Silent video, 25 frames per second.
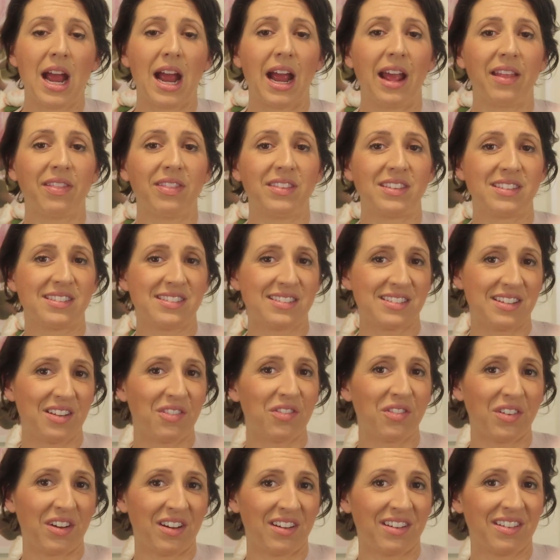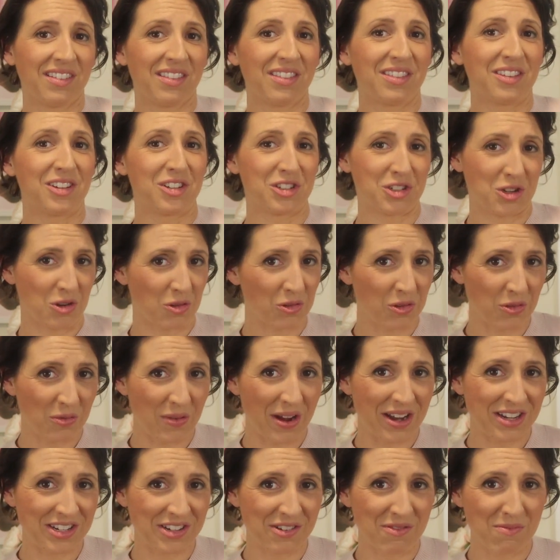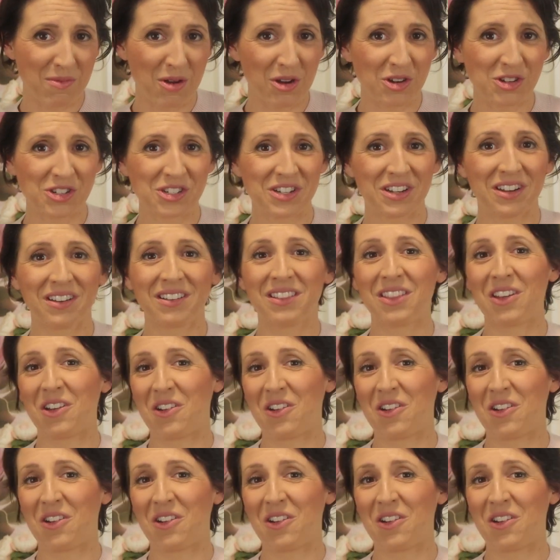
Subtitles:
And the stiffer the shoulder range of motion,